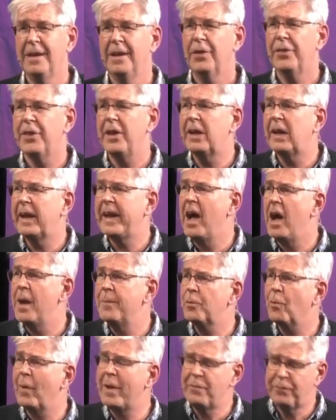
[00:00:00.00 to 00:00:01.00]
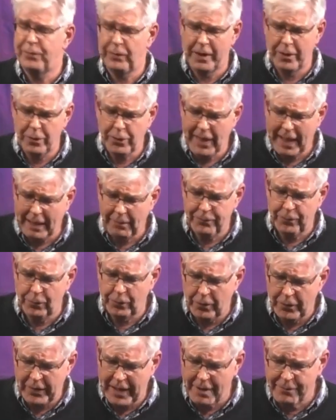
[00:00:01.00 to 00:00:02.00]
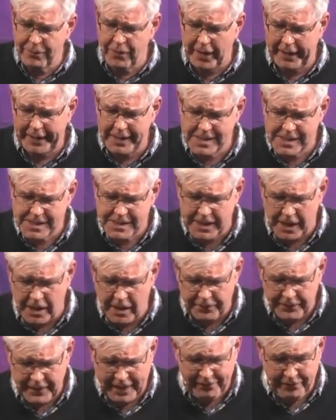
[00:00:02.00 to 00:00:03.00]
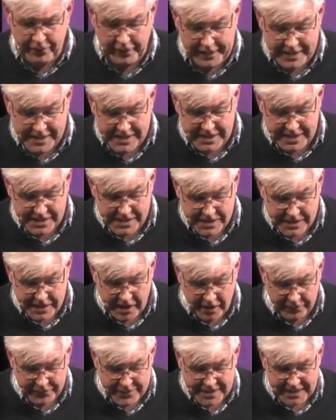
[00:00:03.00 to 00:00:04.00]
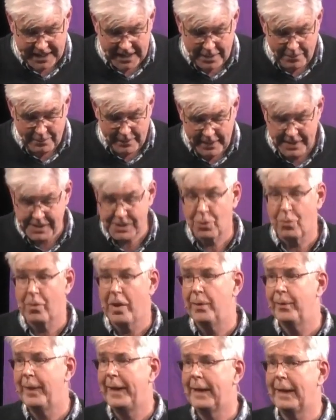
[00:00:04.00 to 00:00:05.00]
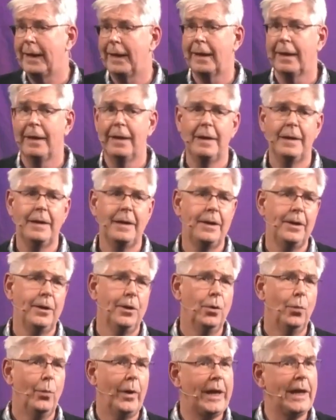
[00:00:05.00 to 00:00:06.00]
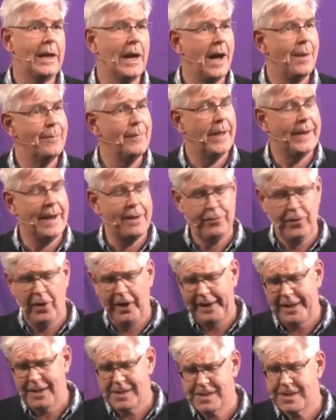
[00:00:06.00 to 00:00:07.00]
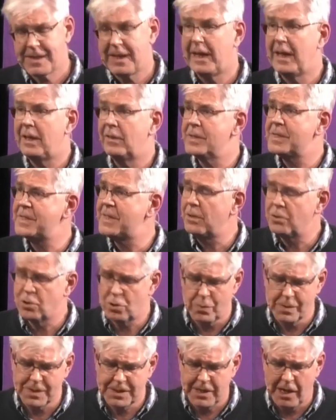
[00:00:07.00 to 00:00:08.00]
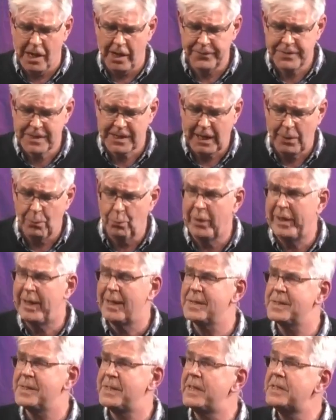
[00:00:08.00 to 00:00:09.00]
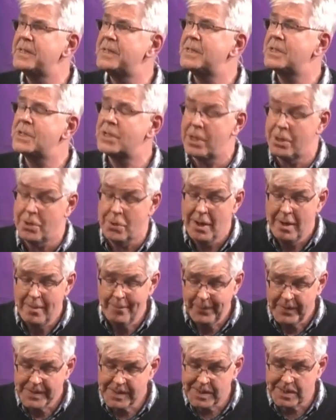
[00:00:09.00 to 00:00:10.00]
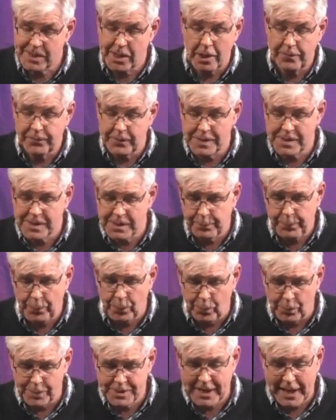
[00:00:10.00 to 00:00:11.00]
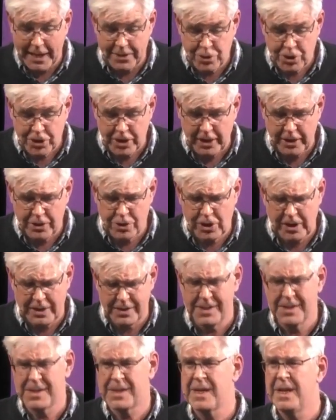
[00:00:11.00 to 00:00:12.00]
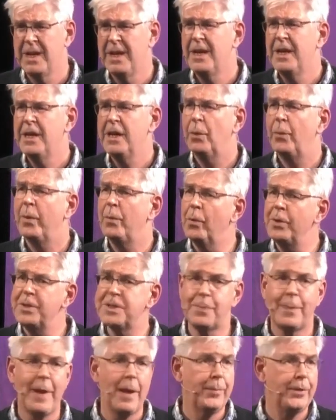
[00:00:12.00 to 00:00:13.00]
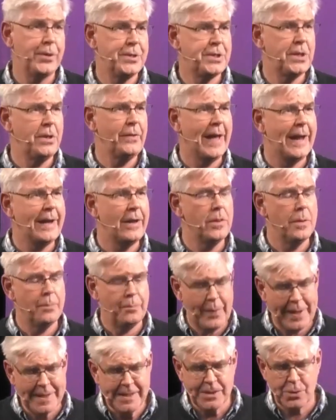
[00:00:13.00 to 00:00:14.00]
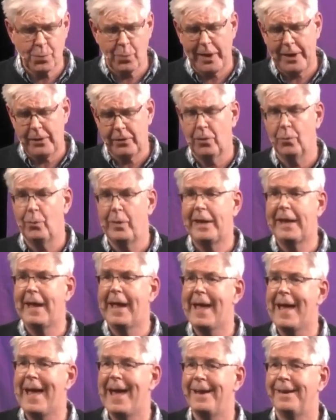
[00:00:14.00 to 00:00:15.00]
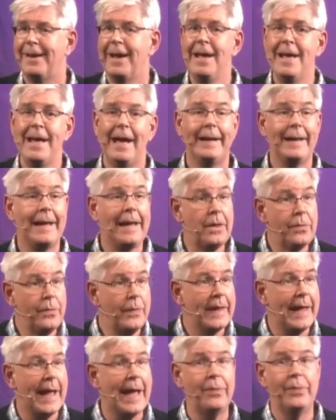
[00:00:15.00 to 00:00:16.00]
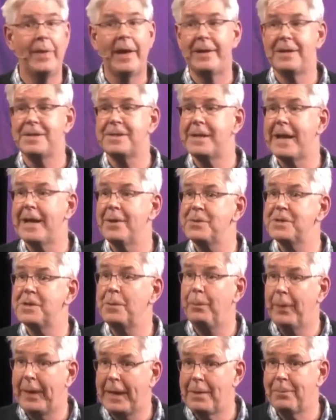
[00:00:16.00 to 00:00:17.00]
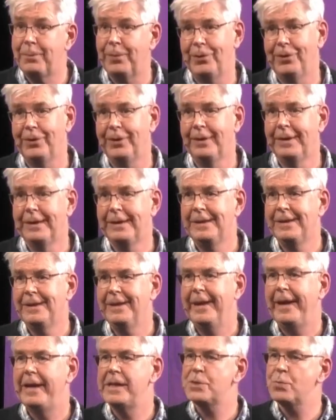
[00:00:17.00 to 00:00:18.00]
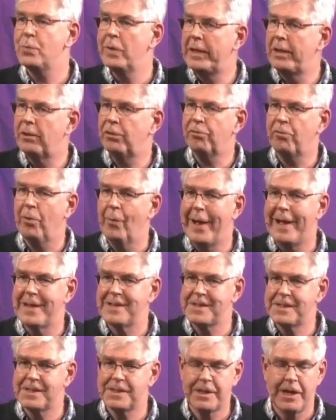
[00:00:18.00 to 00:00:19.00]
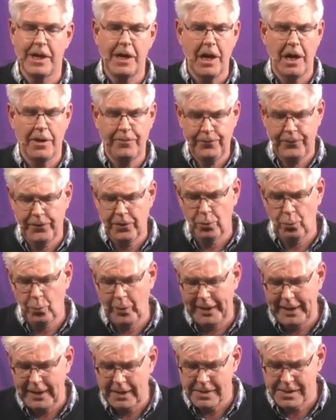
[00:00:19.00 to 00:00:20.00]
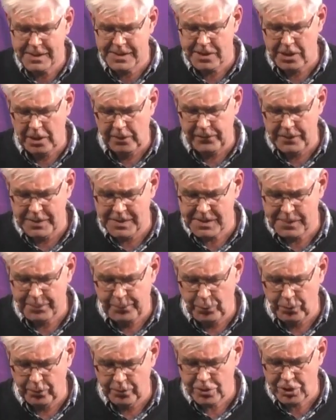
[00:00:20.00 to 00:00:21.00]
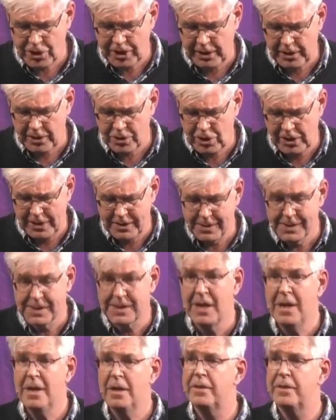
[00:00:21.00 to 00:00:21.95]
Thirdly, I'm grateful and thankful that the FIEC staff team is growing. We at FIEC, the central staff team, we exist to serve and support our churches. We want to be able to do that in the best way that we can. And in the end, that is down to people. It's really through our staff that we serve and support churches.